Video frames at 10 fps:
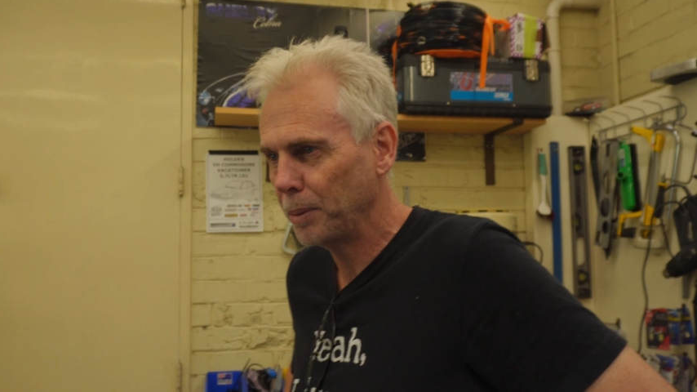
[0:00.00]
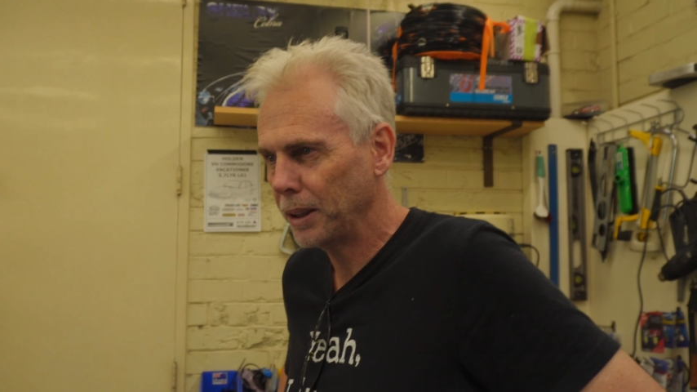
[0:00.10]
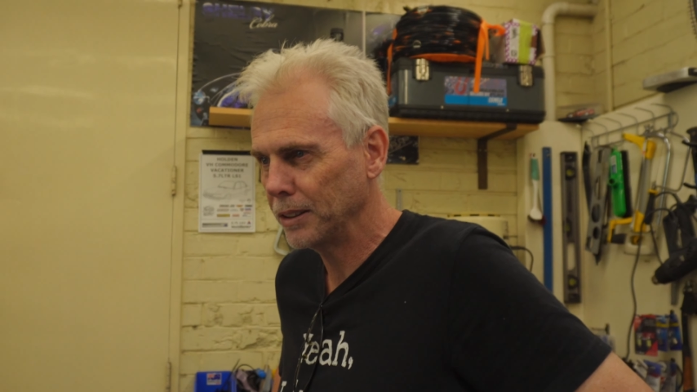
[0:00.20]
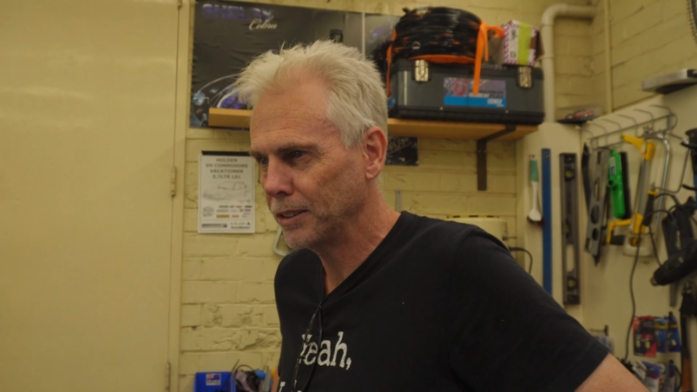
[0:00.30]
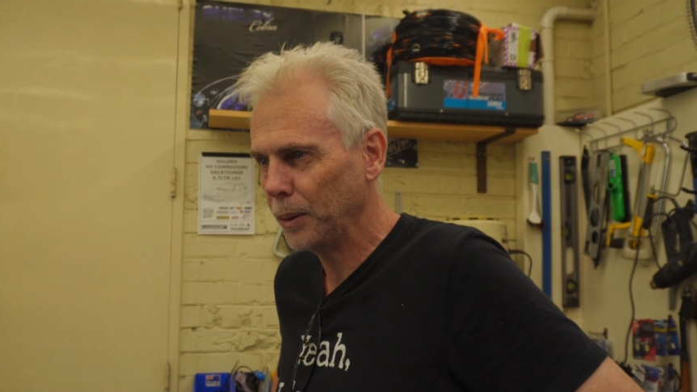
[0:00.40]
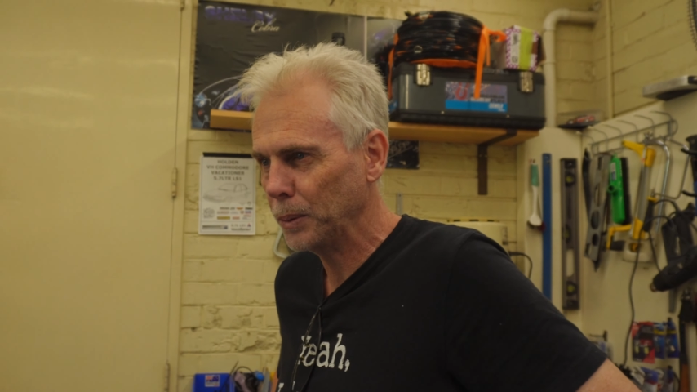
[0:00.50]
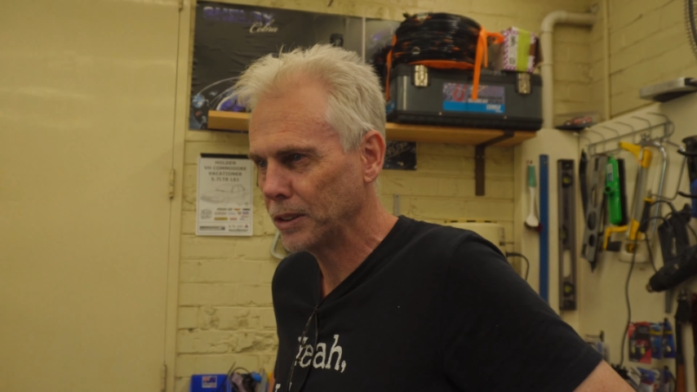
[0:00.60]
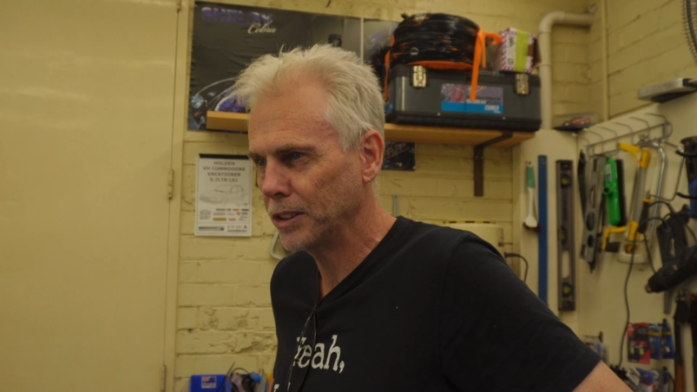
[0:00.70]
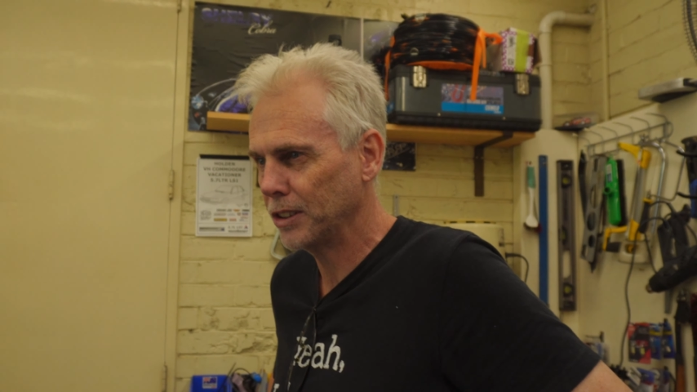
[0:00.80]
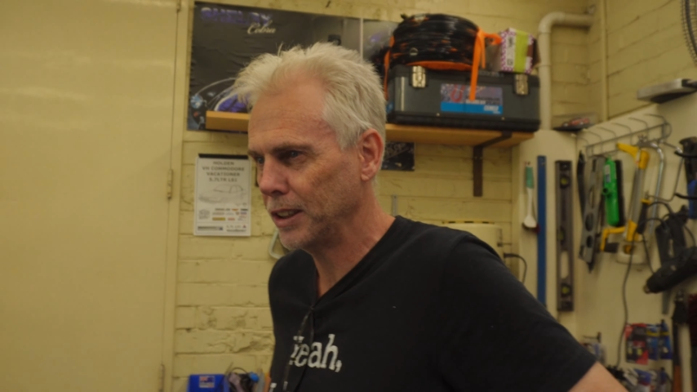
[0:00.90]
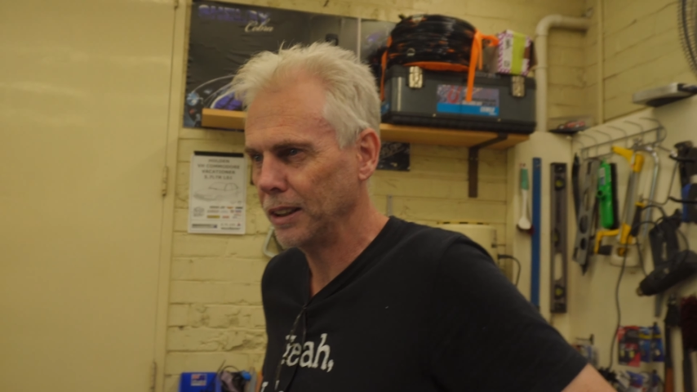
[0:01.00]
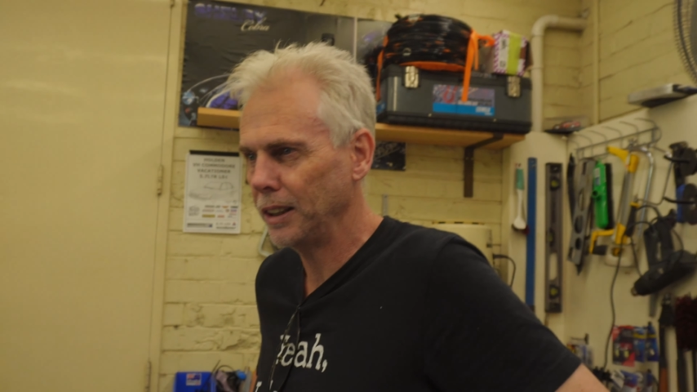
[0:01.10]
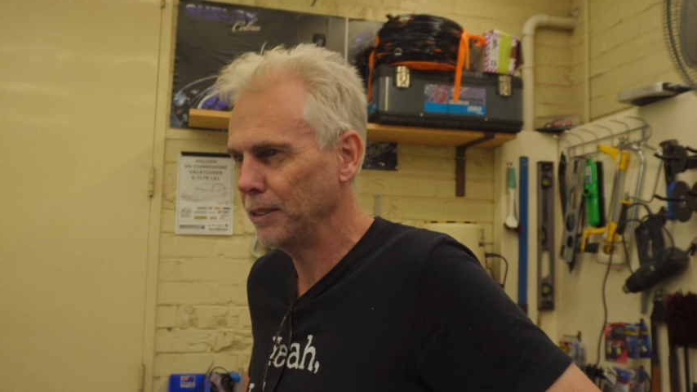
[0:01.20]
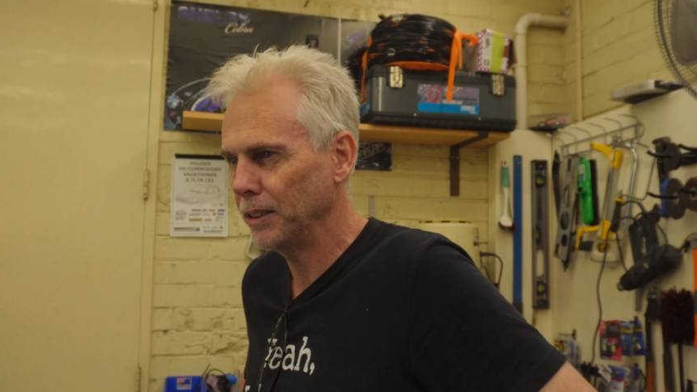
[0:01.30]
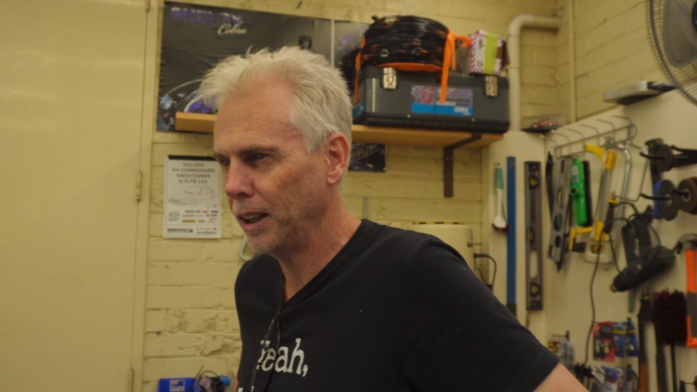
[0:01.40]
because I was just going to
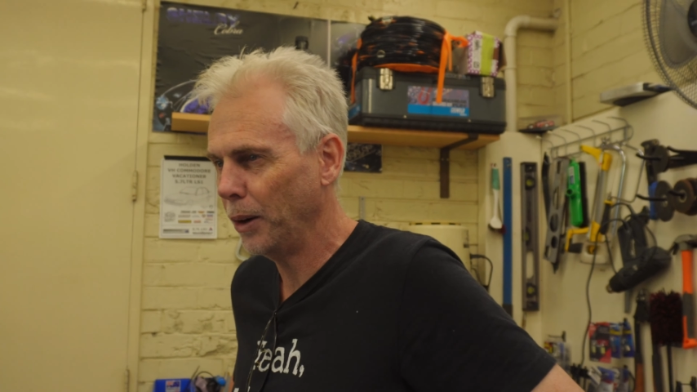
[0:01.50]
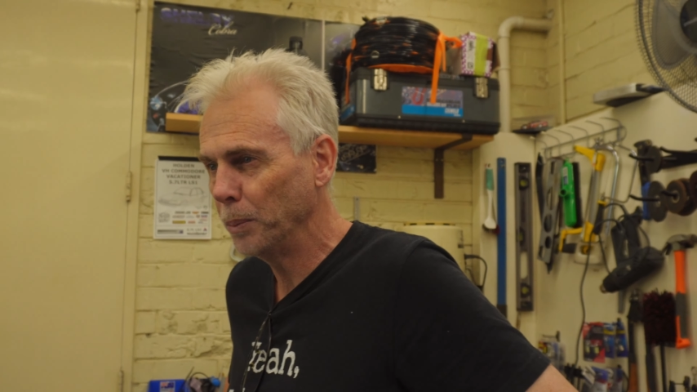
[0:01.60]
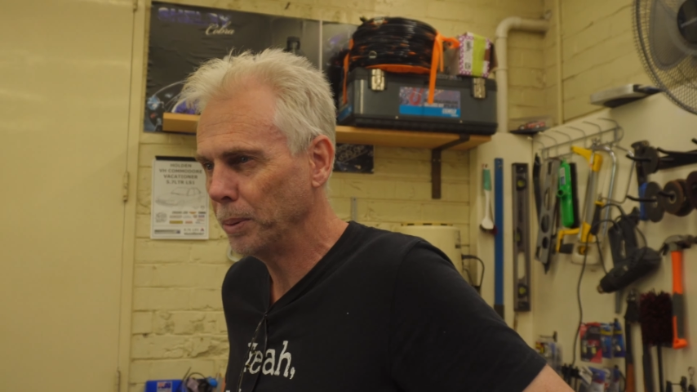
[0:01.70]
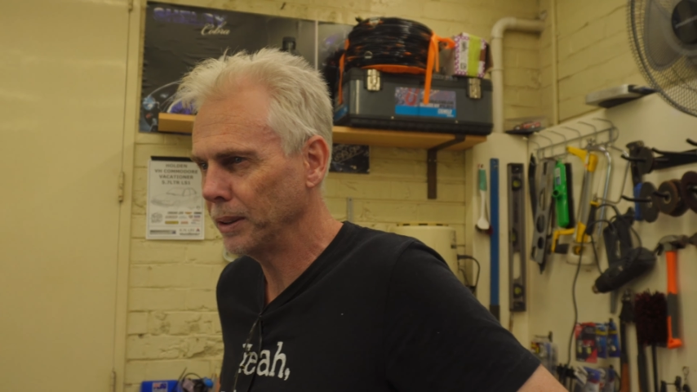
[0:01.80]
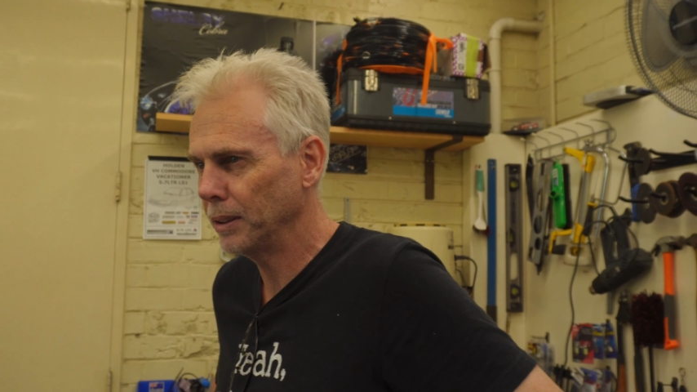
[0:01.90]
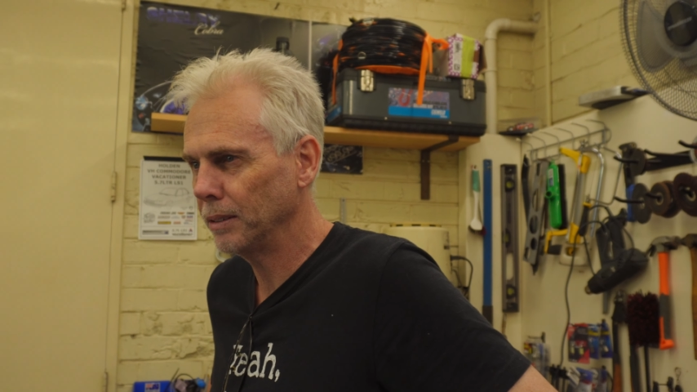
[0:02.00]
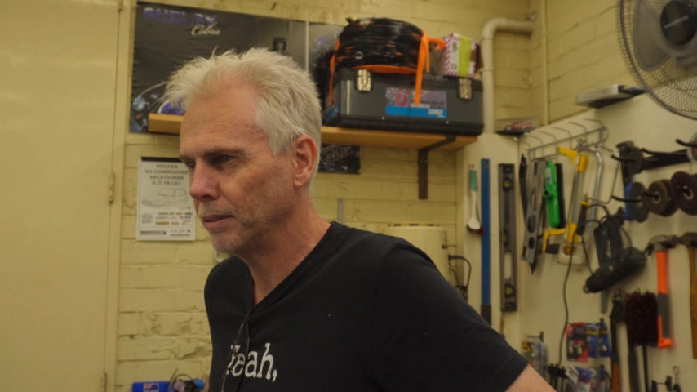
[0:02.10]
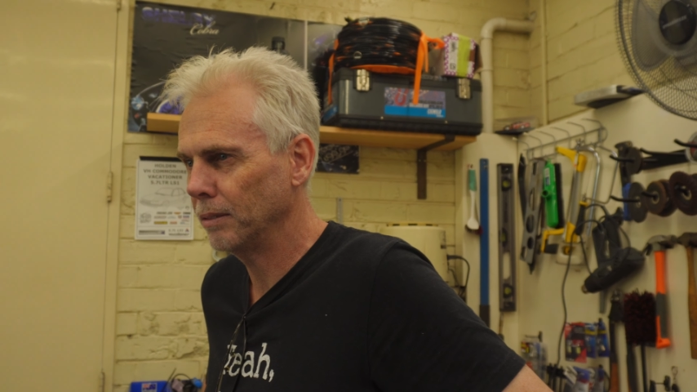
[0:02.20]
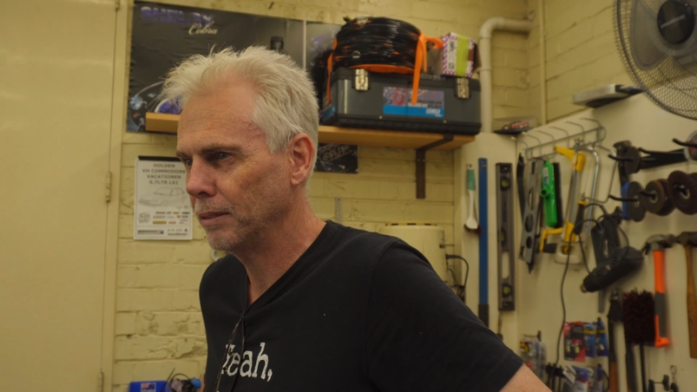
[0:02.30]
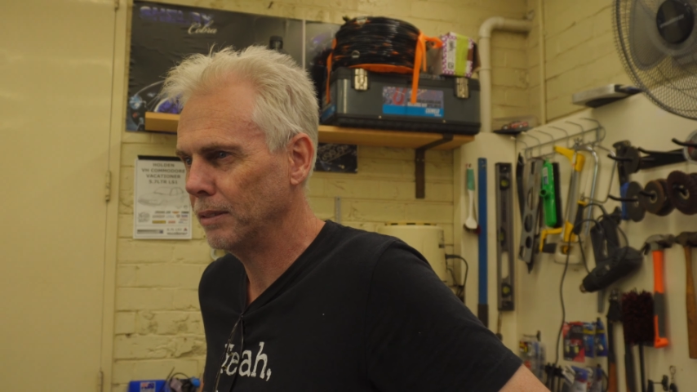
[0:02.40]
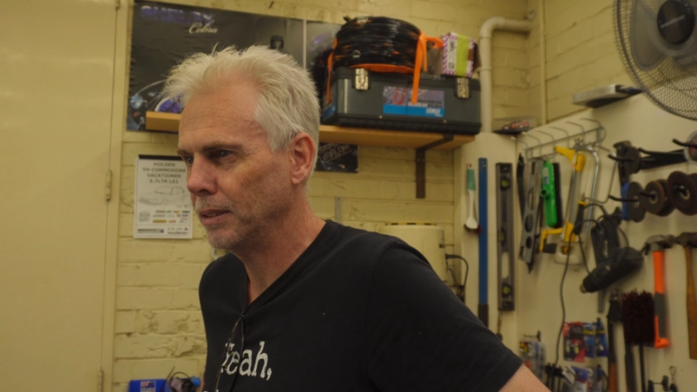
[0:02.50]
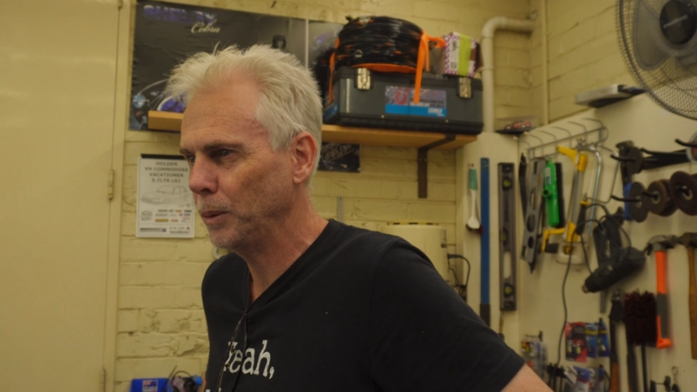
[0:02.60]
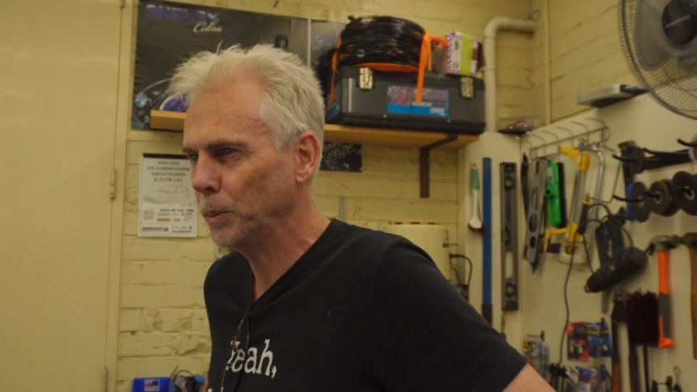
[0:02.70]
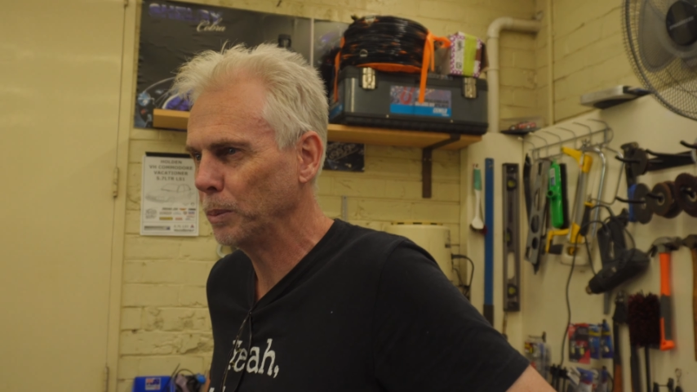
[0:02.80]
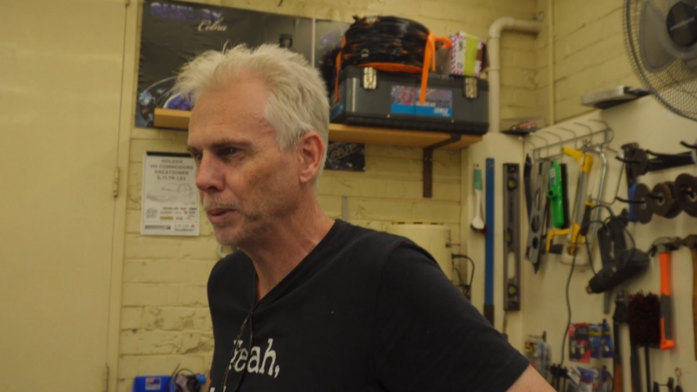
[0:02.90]
leave it open and
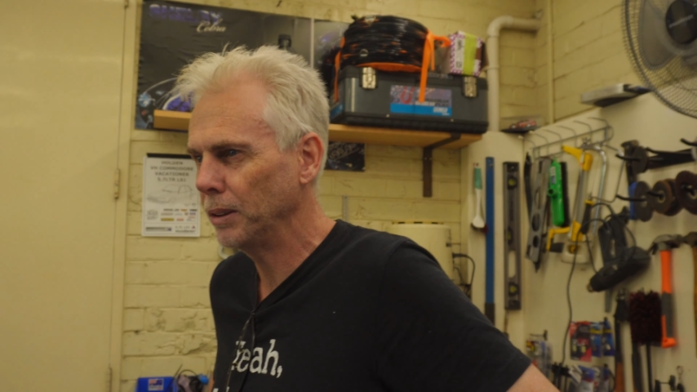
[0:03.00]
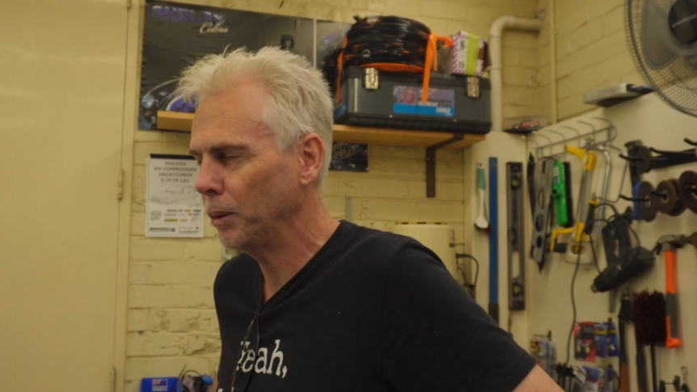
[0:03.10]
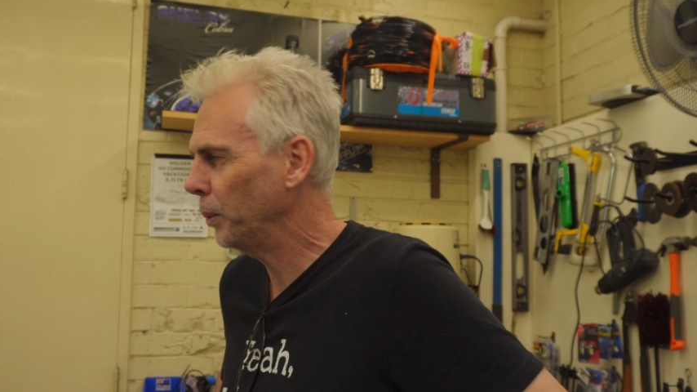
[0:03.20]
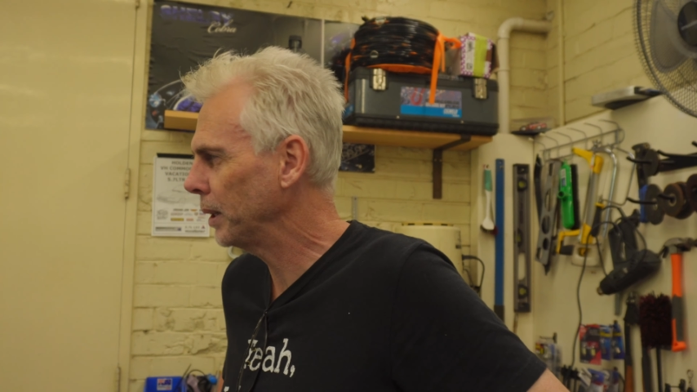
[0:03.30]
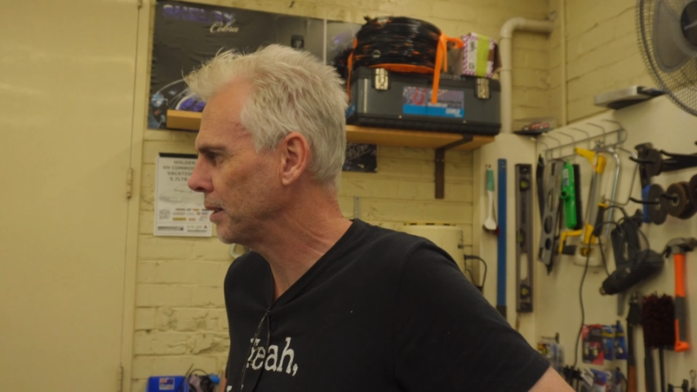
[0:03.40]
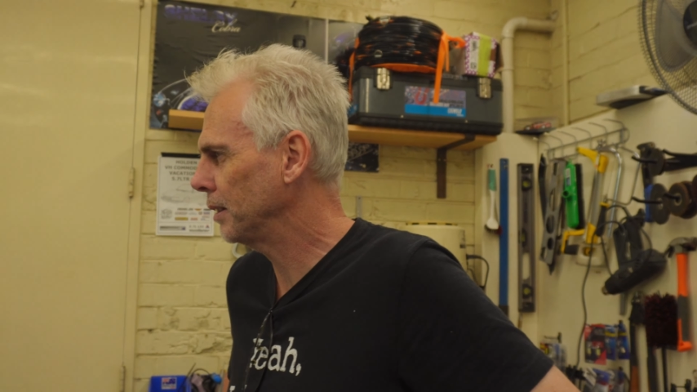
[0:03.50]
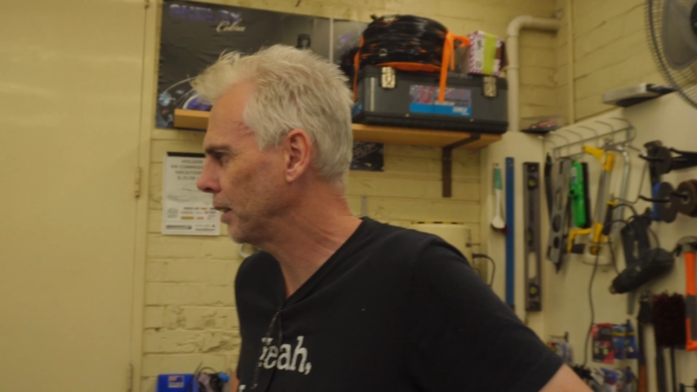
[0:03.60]
it would be always in